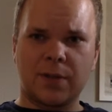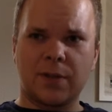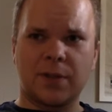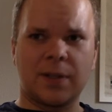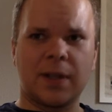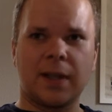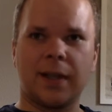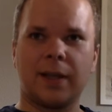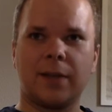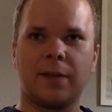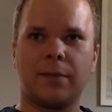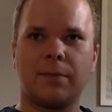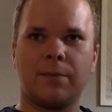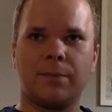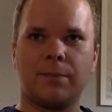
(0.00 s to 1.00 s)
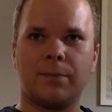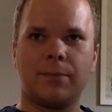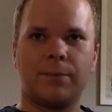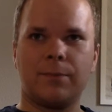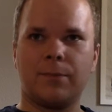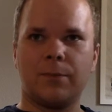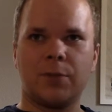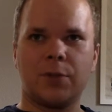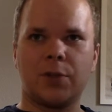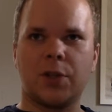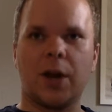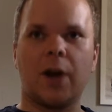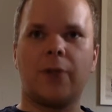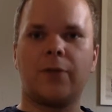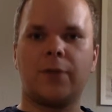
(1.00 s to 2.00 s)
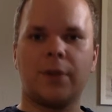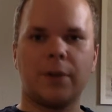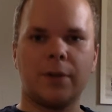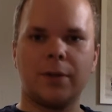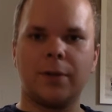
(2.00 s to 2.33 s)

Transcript: Just say like scuffed.